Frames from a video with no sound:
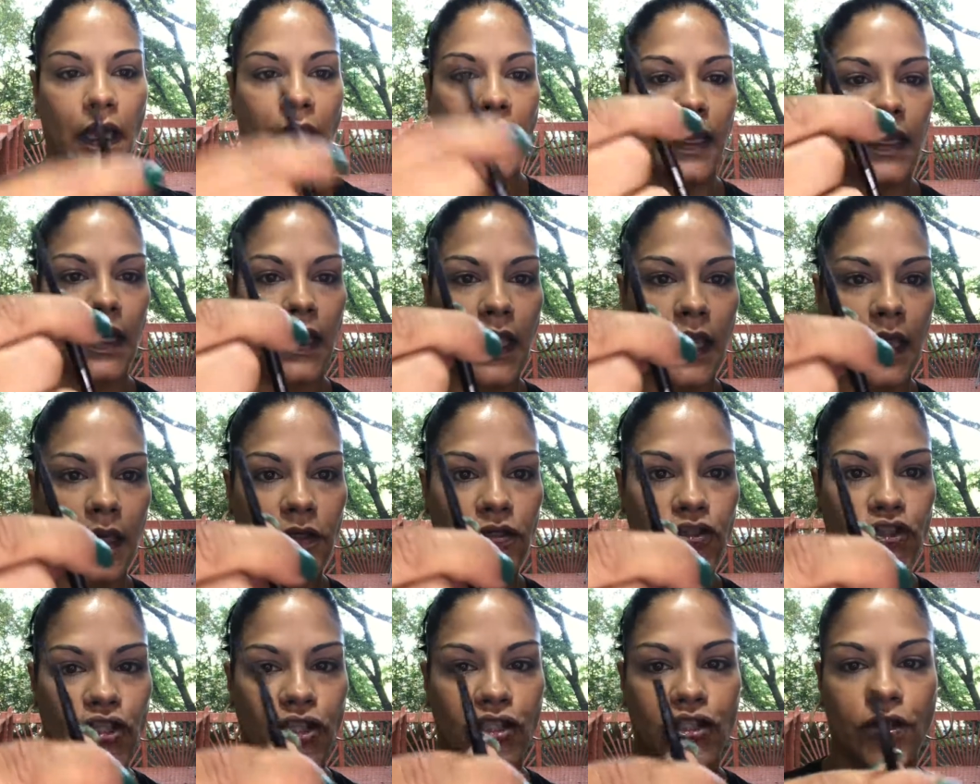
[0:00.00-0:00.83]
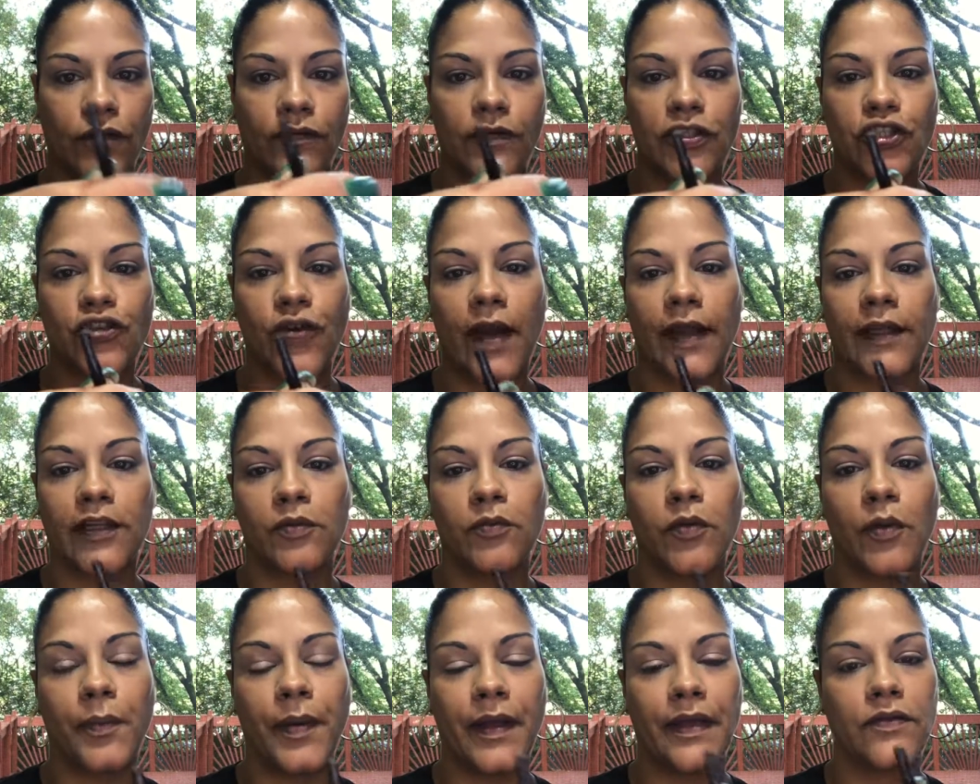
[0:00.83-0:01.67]
And again, it's just a
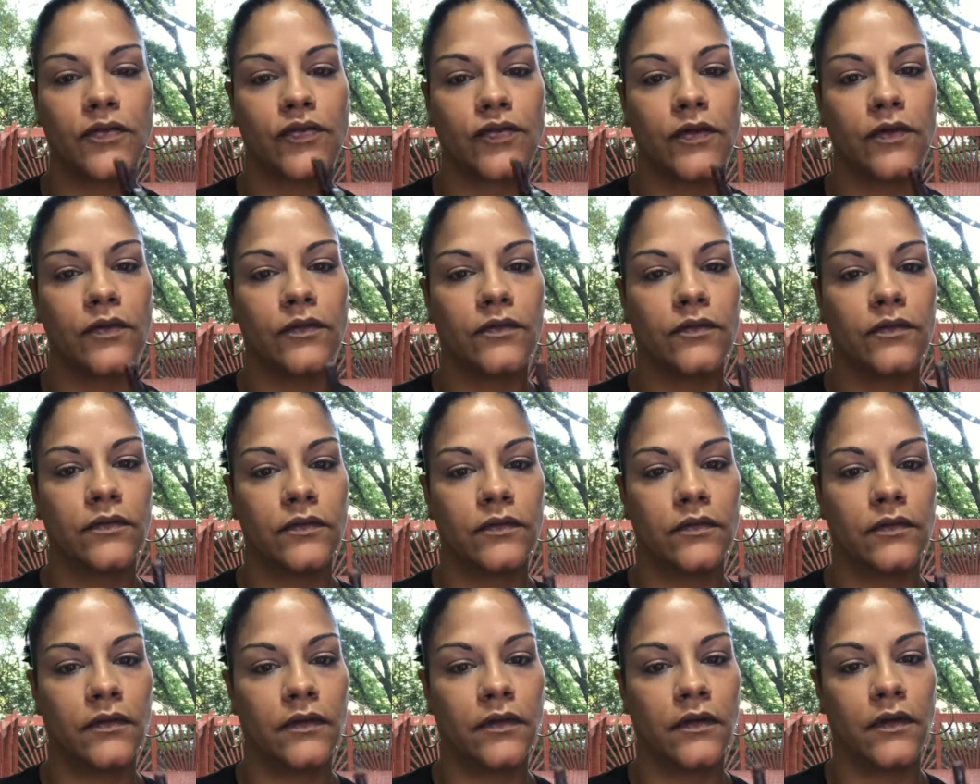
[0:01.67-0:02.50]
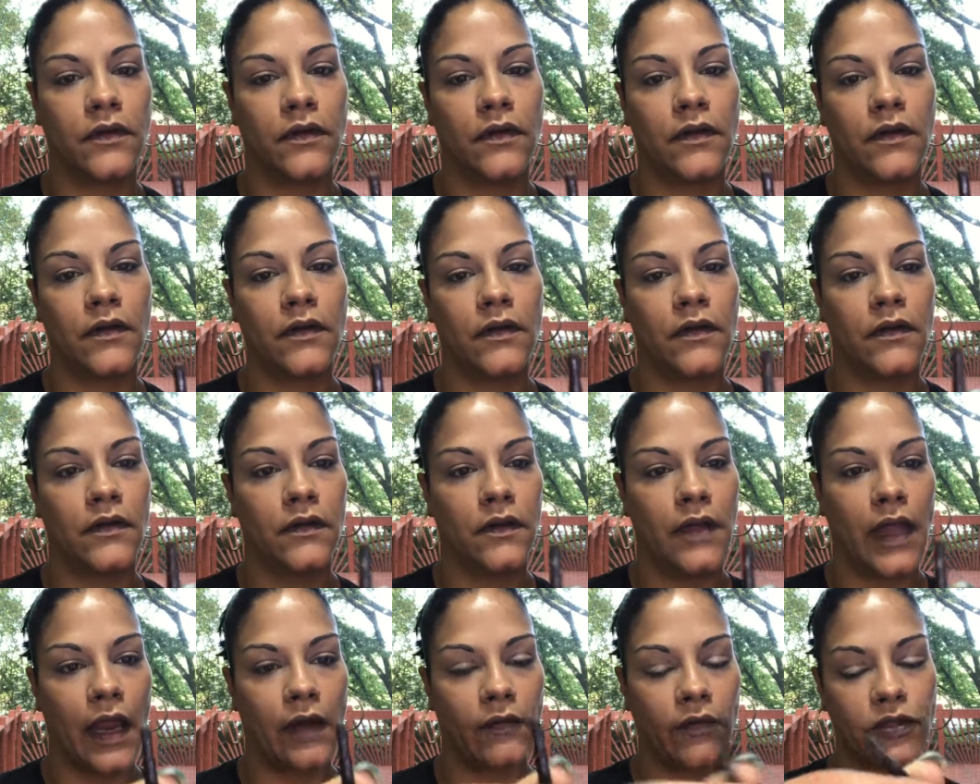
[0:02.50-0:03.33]
retractable pencil.
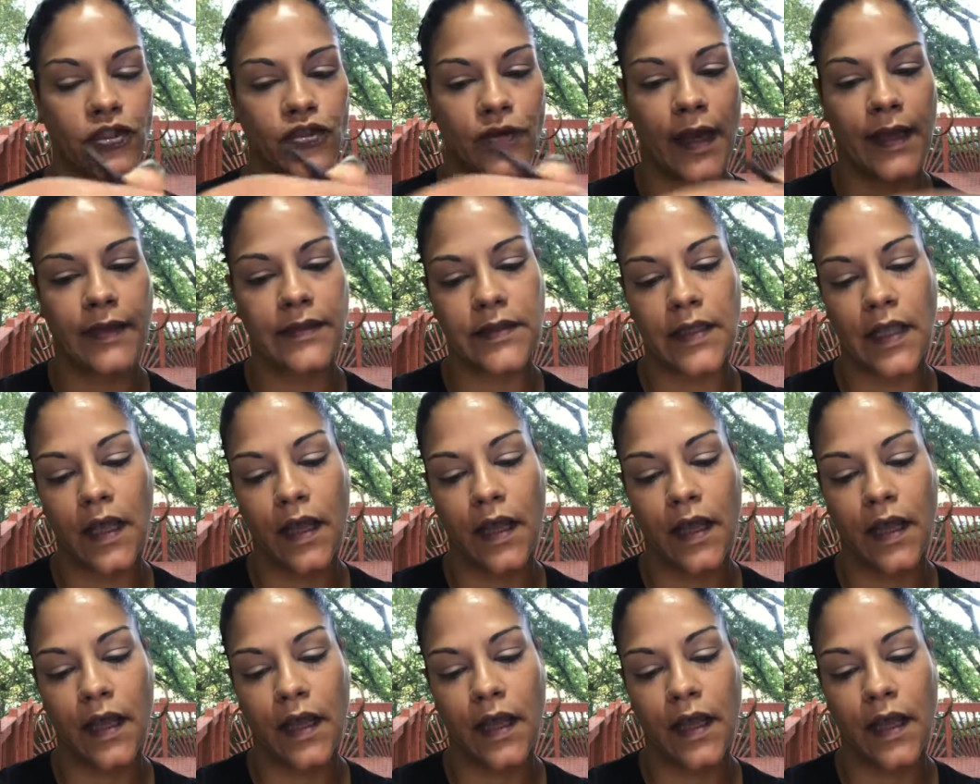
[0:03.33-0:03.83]
It retracts